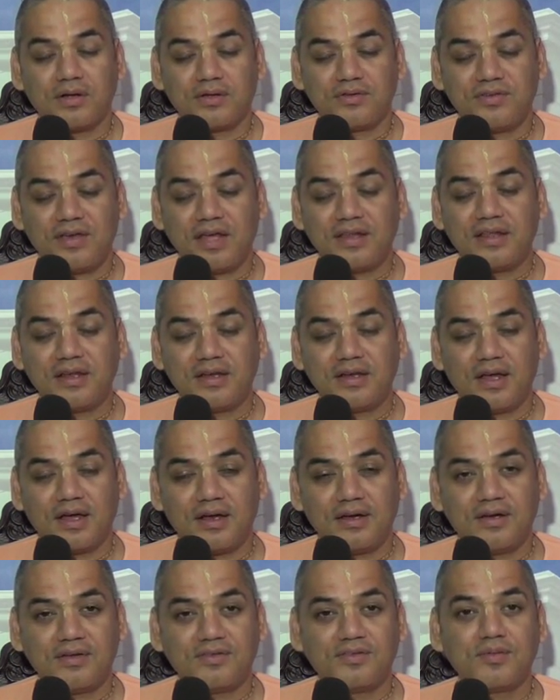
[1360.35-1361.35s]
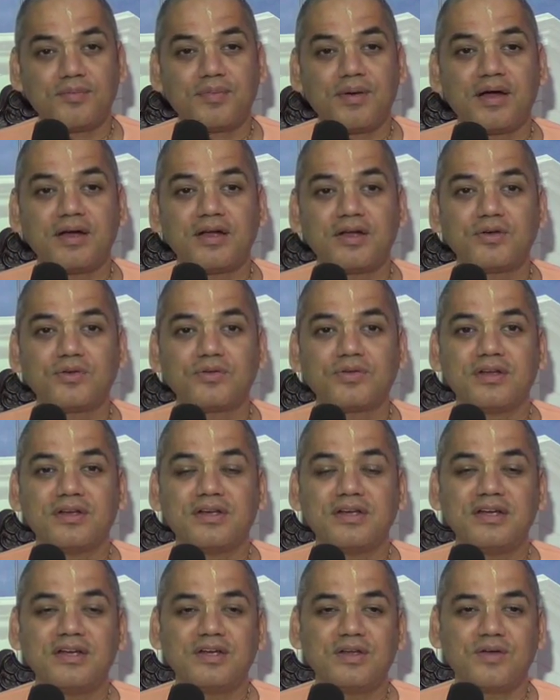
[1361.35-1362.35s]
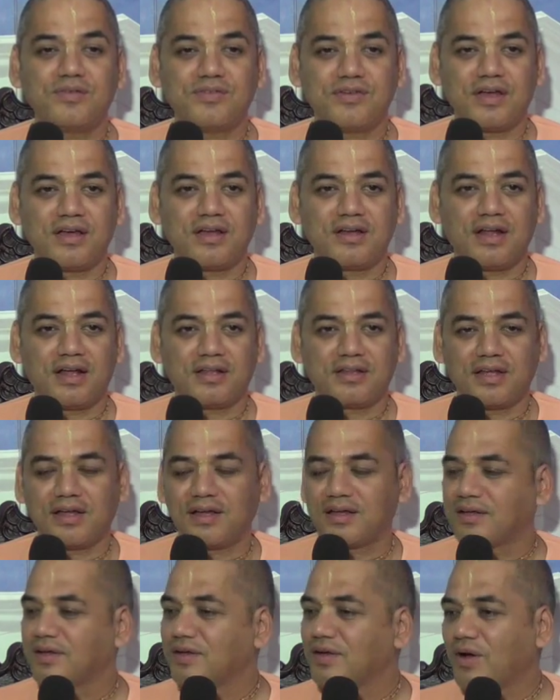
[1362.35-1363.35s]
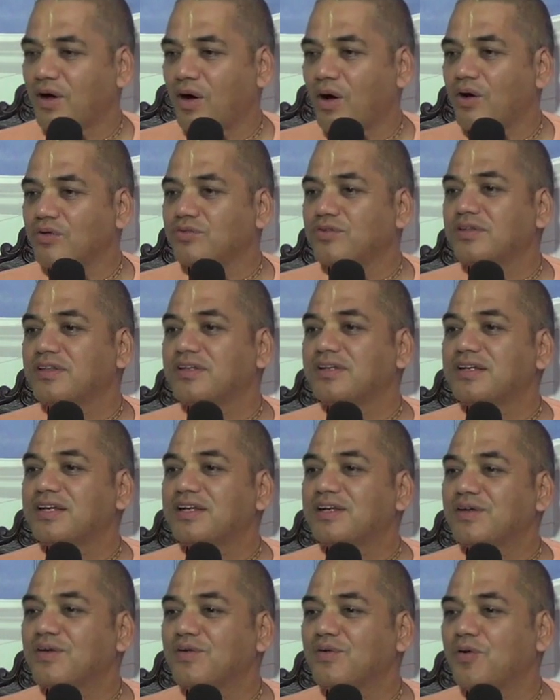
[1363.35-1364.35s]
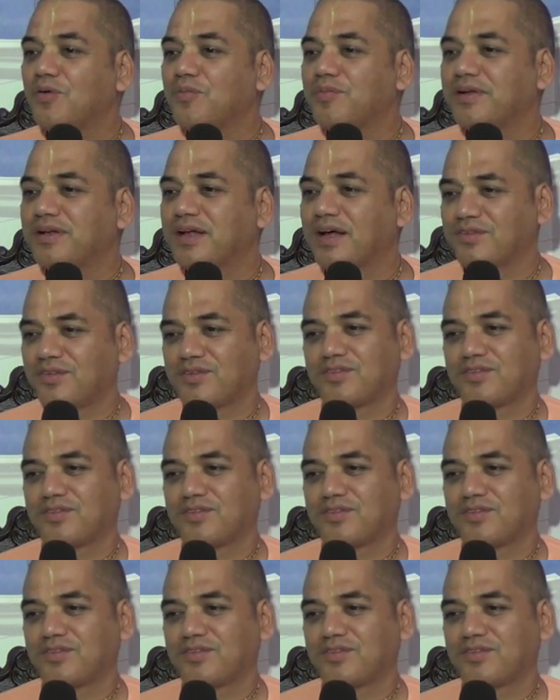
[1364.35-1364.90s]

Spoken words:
Chaitanya disappeared into the deity of Jagannatha, also the deity of Gopinath.